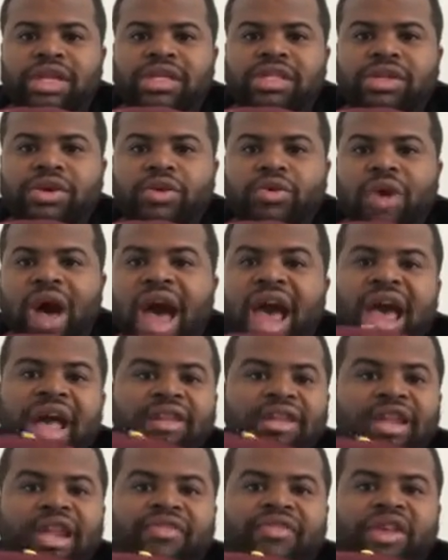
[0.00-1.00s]
so I
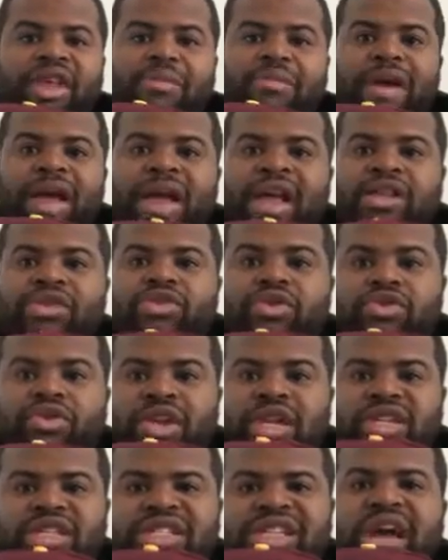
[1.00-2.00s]
had to definitely get my hands on
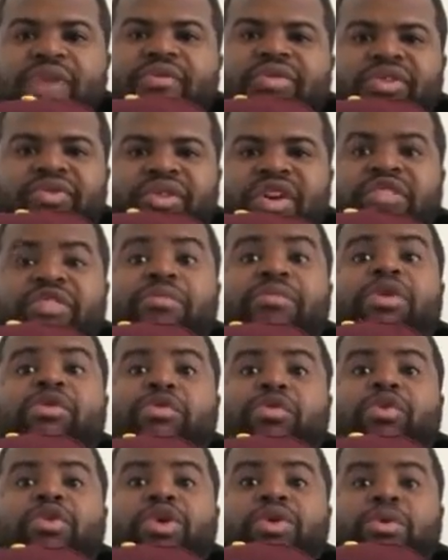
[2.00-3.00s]
this because I was very
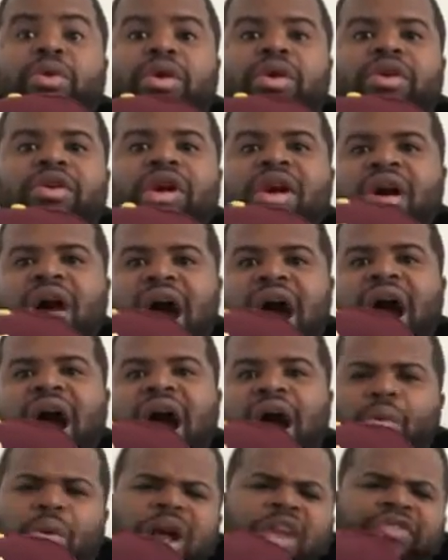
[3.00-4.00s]
familiar with who he were.
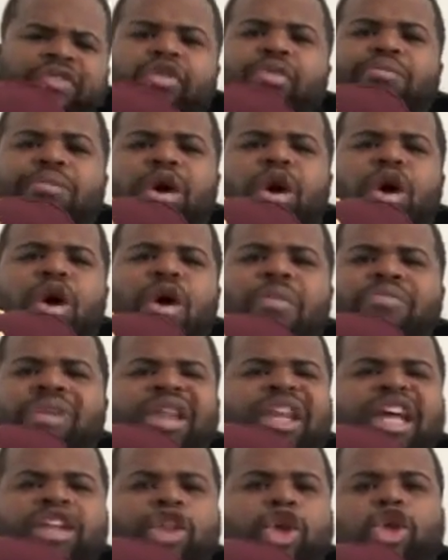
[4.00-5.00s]
I watch football. I'm
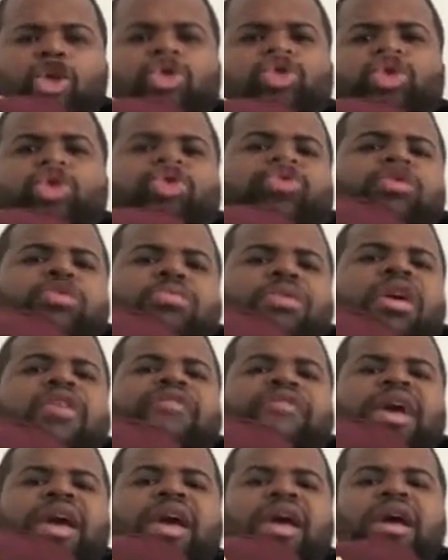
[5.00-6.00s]
not like the huge
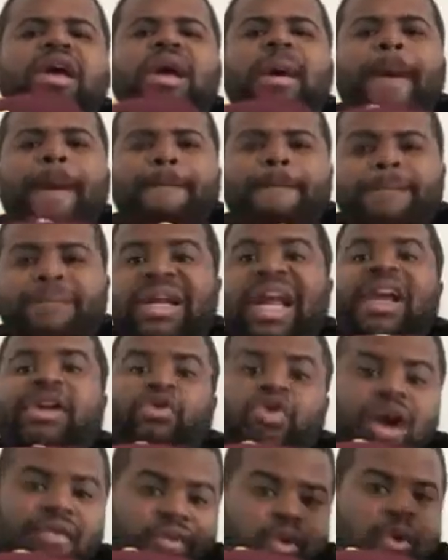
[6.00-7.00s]
football fan, but I
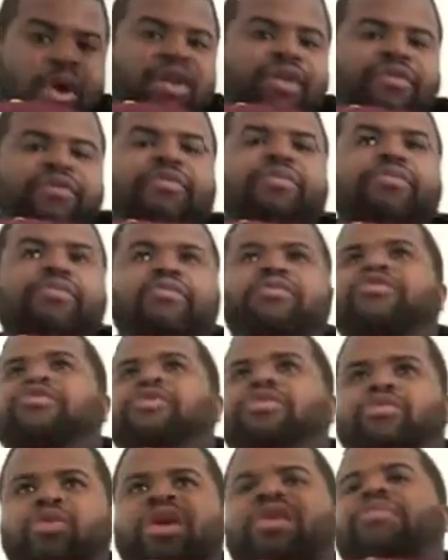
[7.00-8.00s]
do have quite a
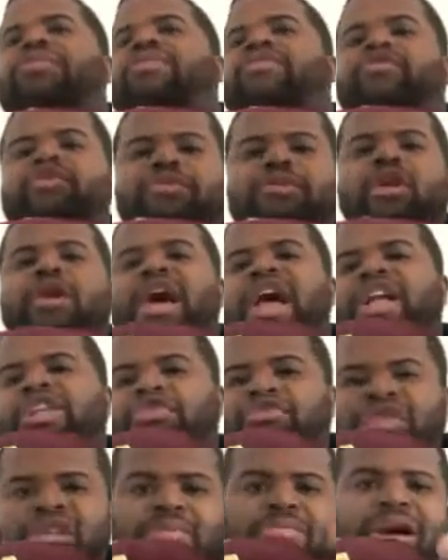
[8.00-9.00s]
bit of football
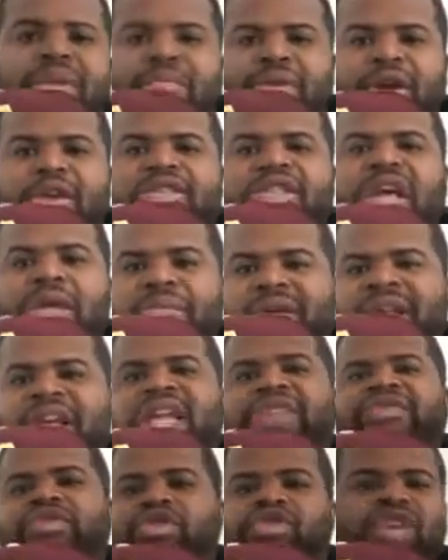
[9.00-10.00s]
hats. You see my Bears hat in my
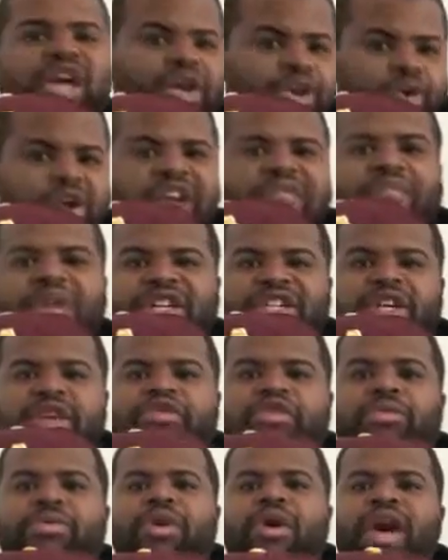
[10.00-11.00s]
last video, so I do have my share
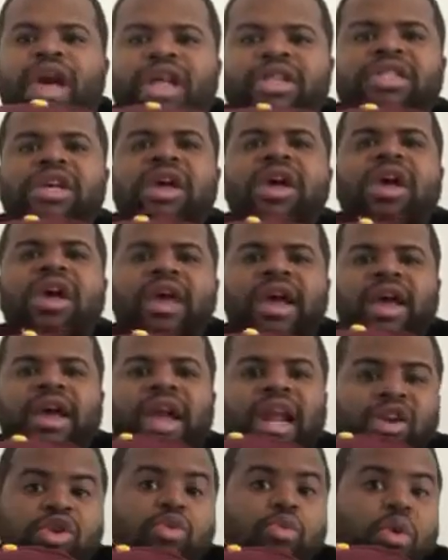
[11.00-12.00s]
of football hats,
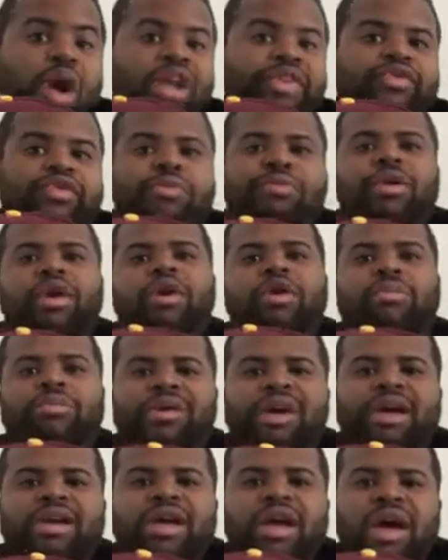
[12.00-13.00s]
and I do watch football.
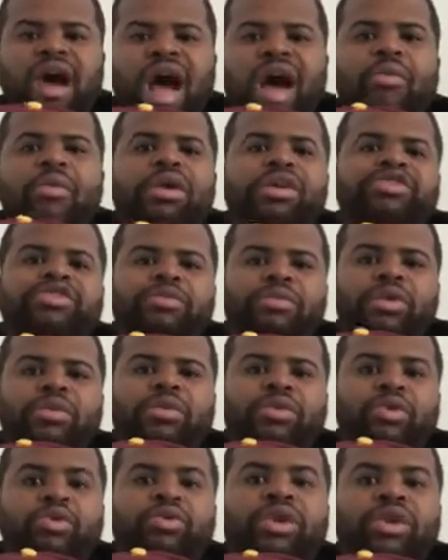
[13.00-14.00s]
But I was
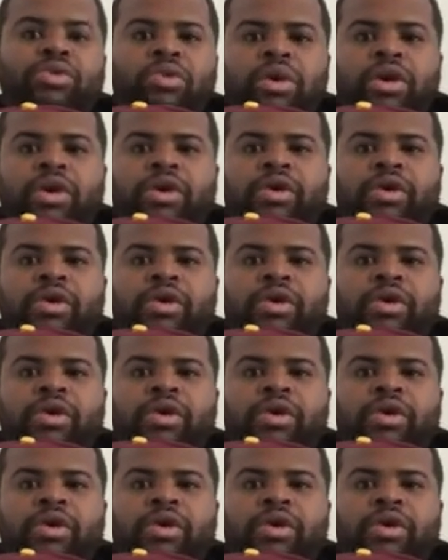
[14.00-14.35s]
familiar with who he